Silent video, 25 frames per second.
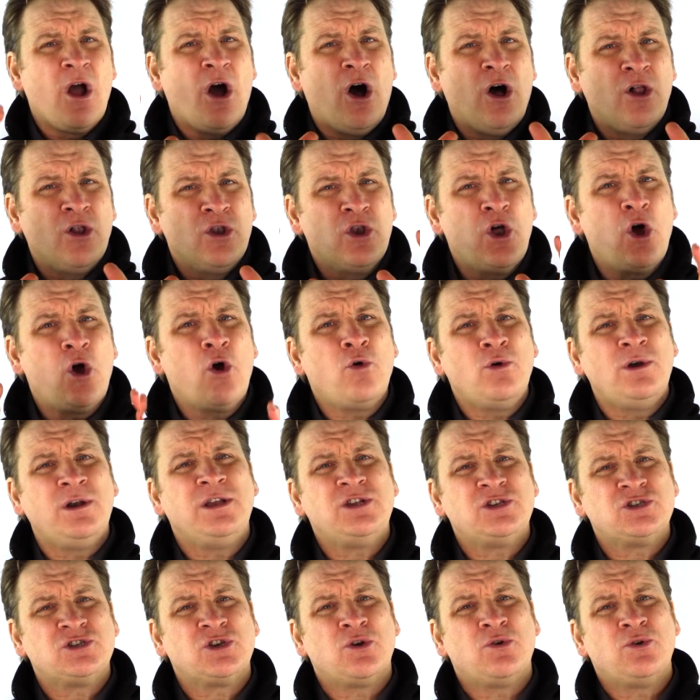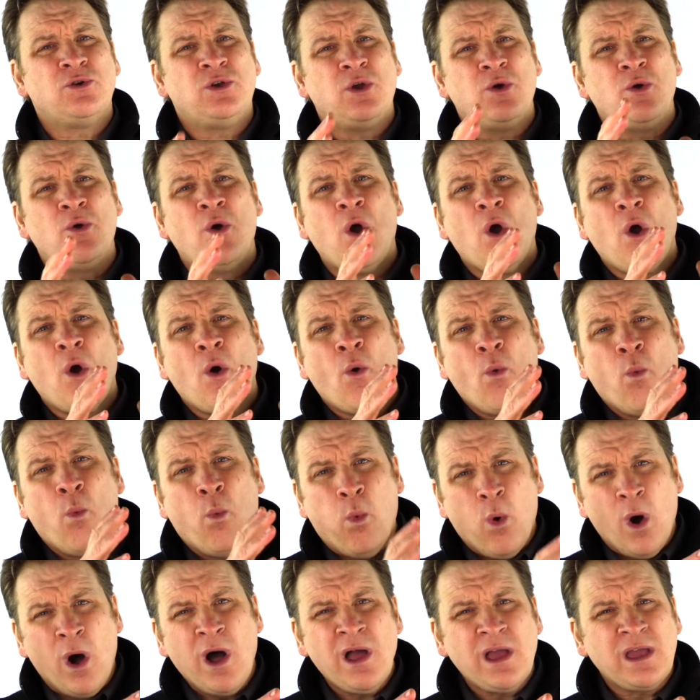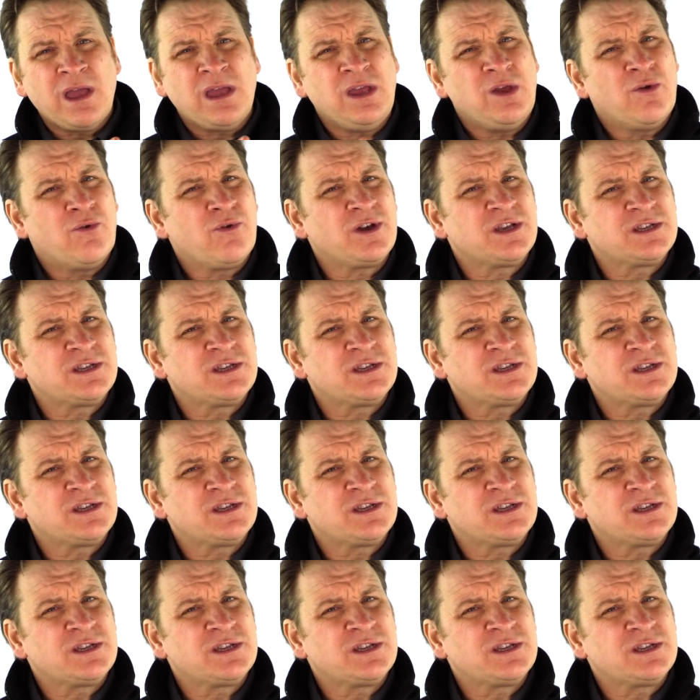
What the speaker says: I'll not only show you why you're